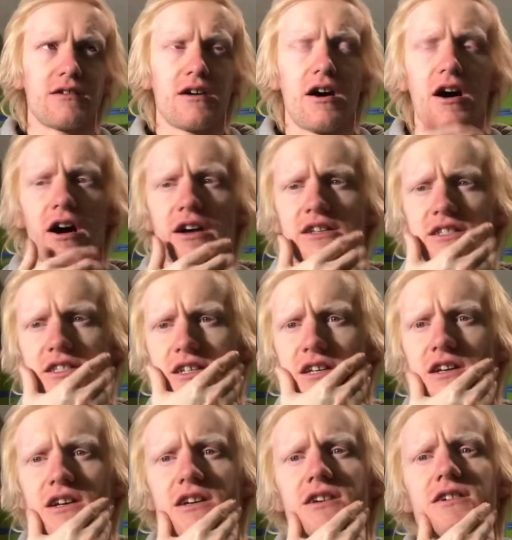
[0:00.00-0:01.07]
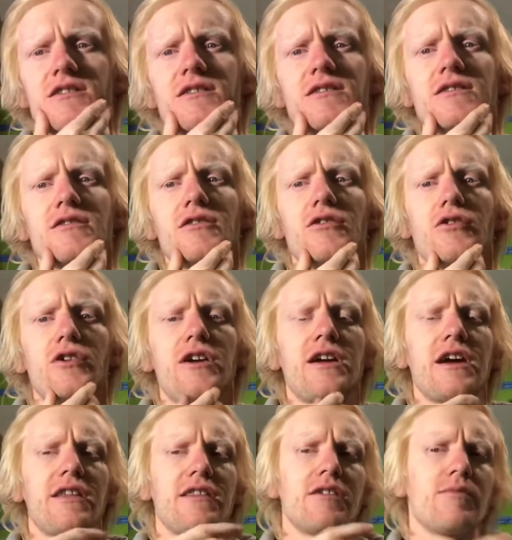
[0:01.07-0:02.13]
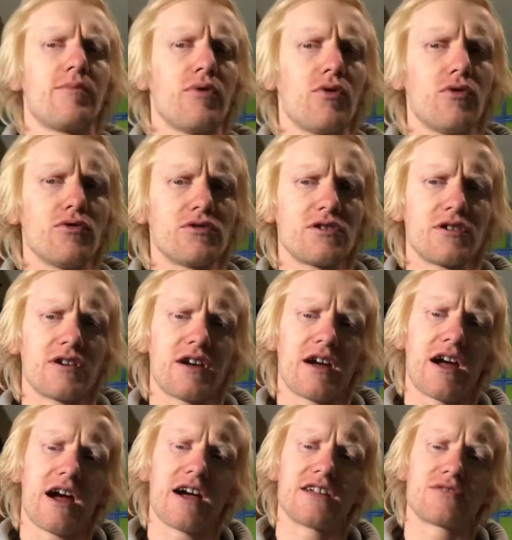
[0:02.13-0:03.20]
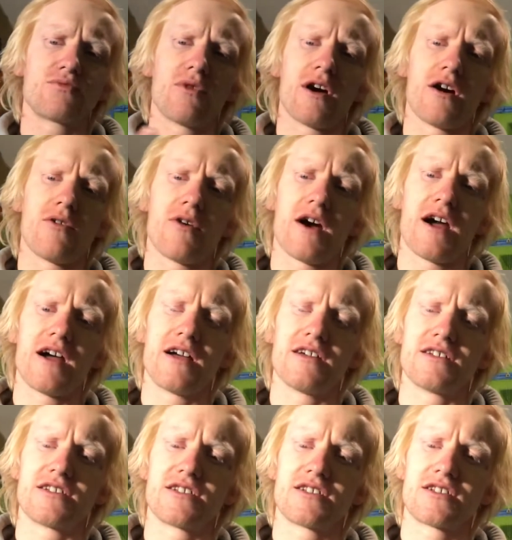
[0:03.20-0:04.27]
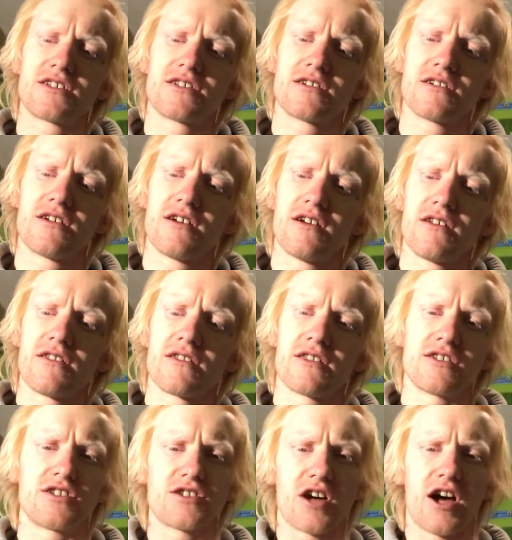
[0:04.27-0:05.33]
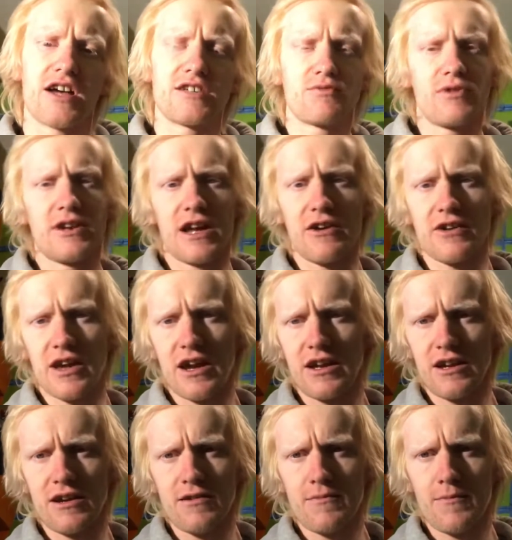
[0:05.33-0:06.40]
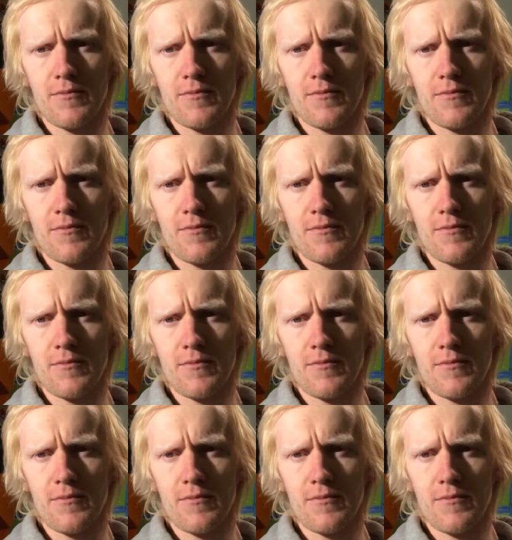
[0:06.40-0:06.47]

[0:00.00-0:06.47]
idea, looking at the board as well as the size we're now gaining,